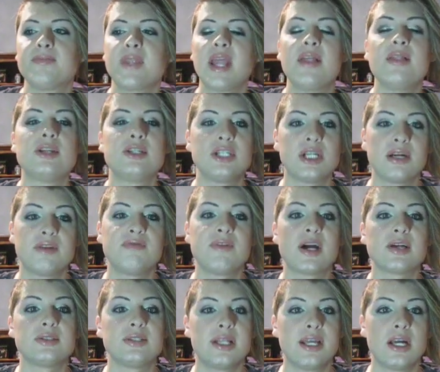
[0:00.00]
And the sugar
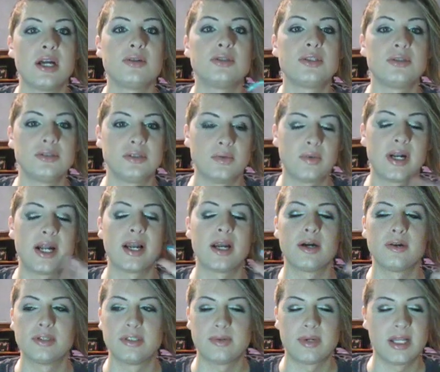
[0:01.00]
factory they go to is the one I
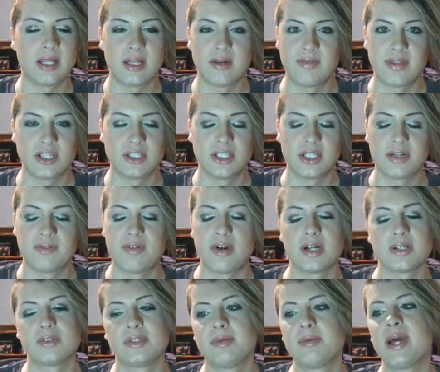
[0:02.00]
go to. I love that sugar
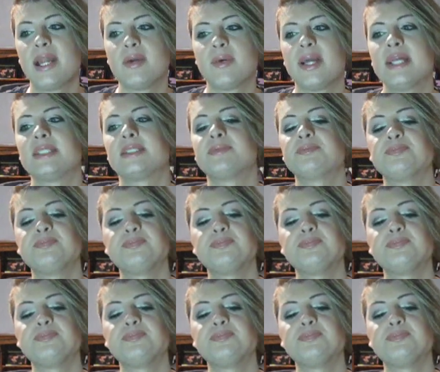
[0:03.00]
factory. But anyways,